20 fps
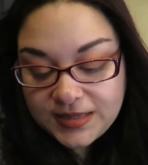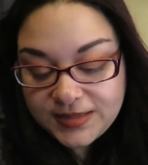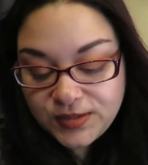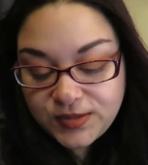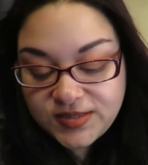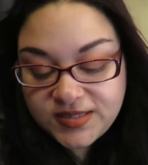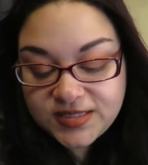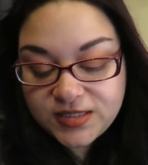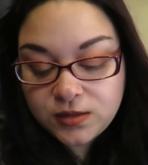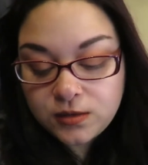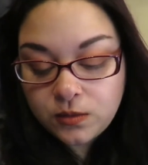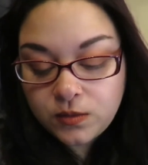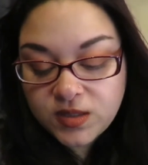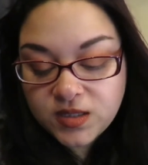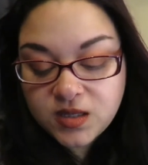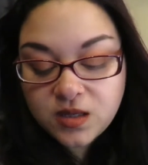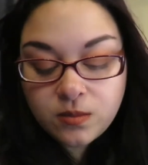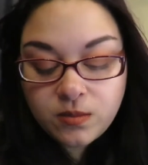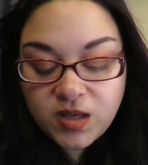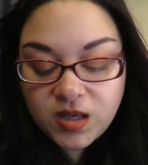So it says no
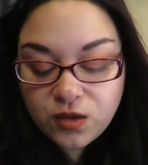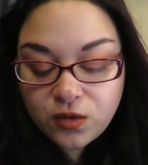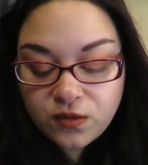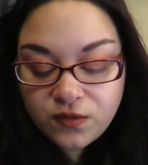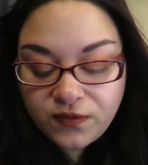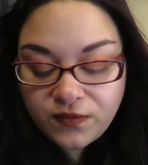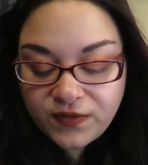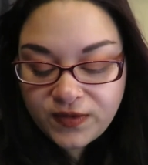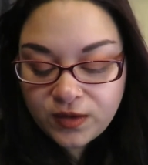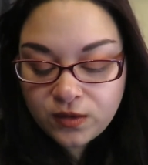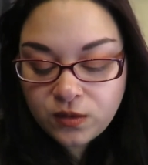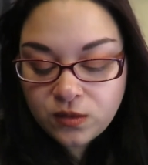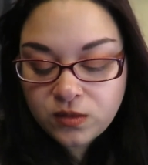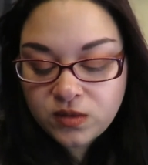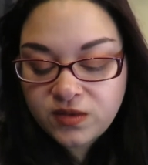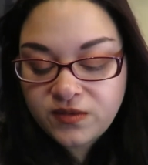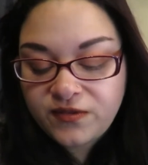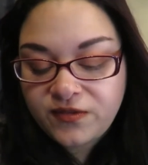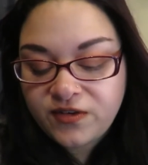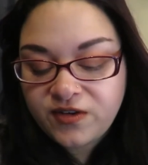one can make you feel
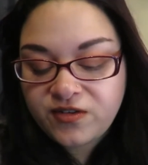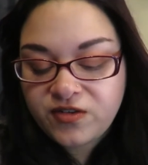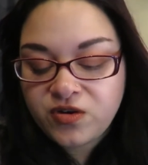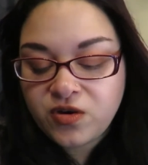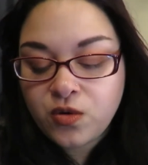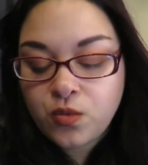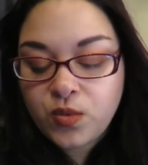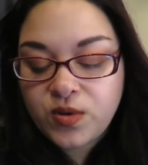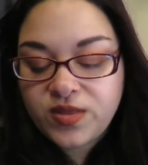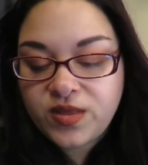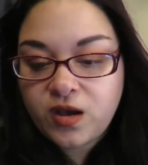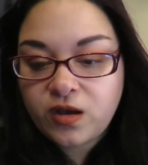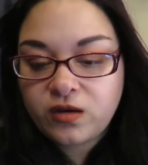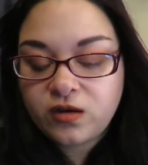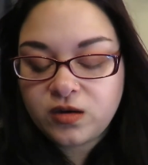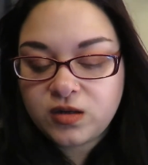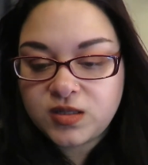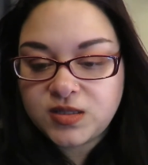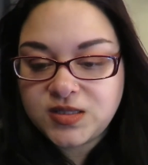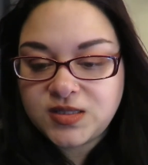inferior without
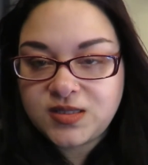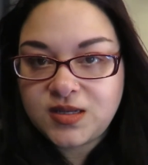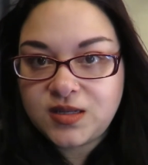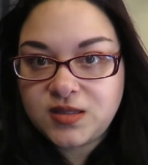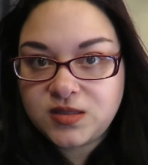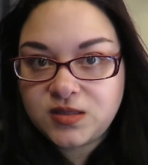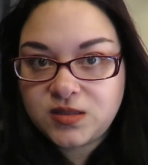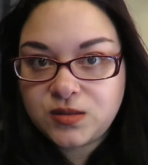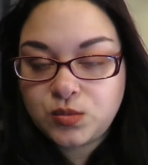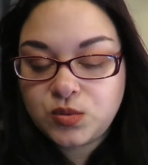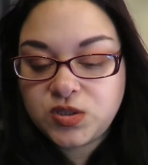your consent,